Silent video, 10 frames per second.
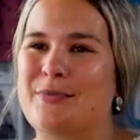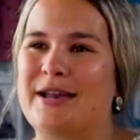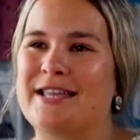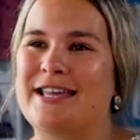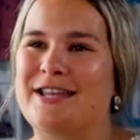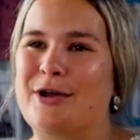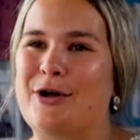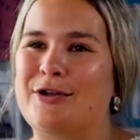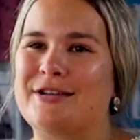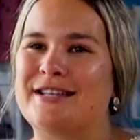one kid
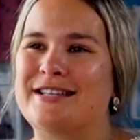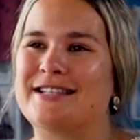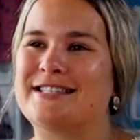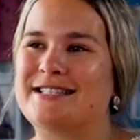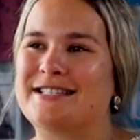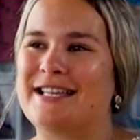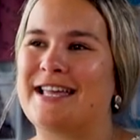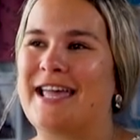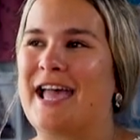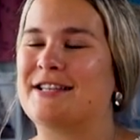on
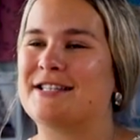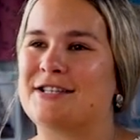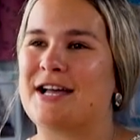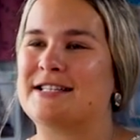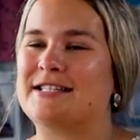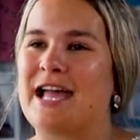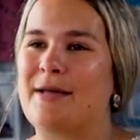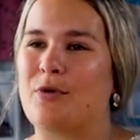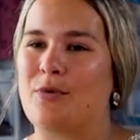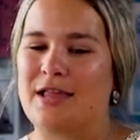Tinkercad designed a
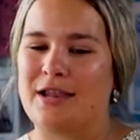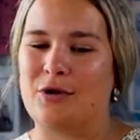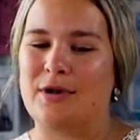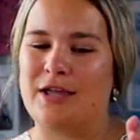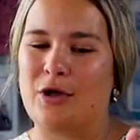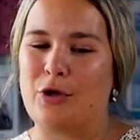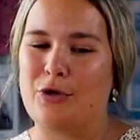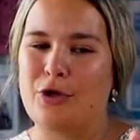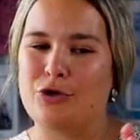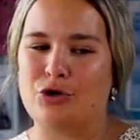table with a little
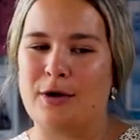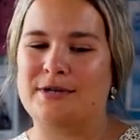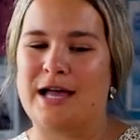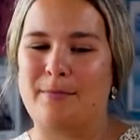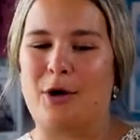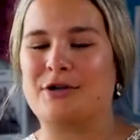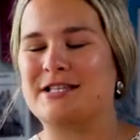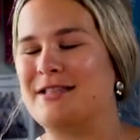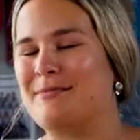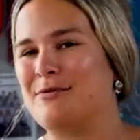Lego drop down
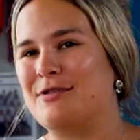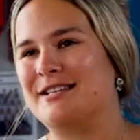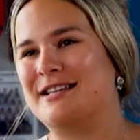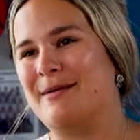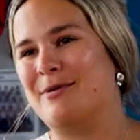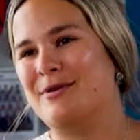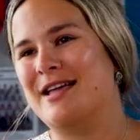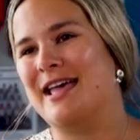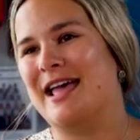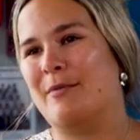box in the middle of the table
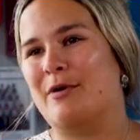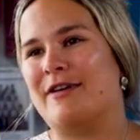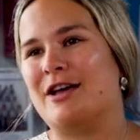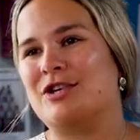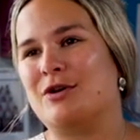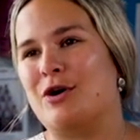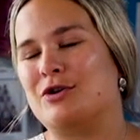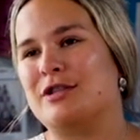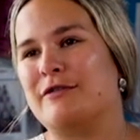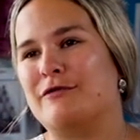and we've actually
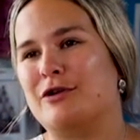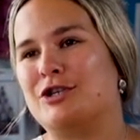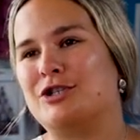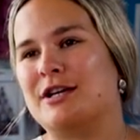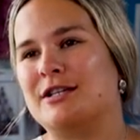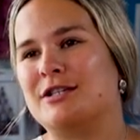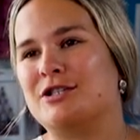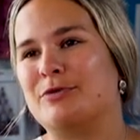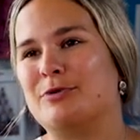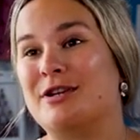gone to the furniture
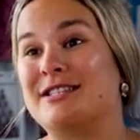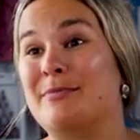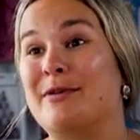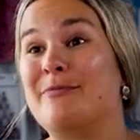distributors and